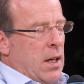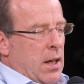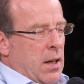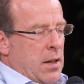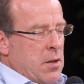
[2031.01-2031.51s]

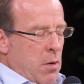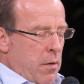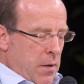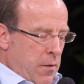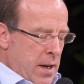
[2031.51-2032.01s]
that's
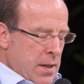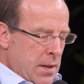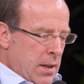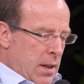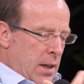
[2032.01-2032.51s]
arriving
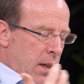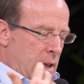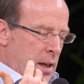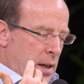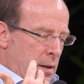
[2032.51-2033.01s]
fast,
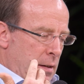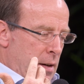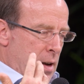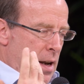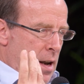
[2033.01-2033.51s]

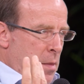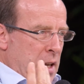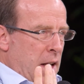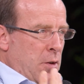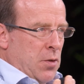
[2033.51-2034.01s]

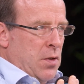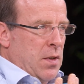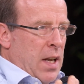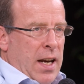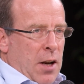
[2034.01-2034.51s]

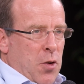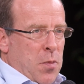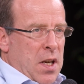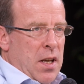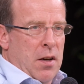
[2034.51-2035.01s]
they
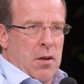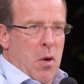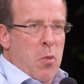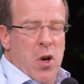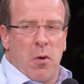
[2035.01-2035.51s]
cannot be
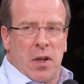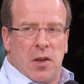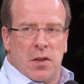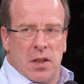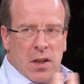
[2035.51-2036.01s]

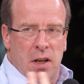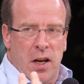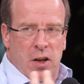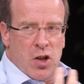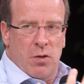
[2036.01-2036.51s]
remunerated in an
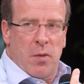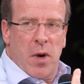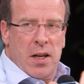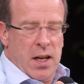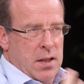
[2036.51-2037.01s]
energy-only
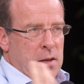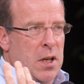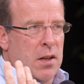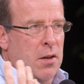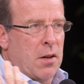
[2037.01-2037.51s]
market. I
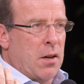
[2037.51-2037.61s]
mean,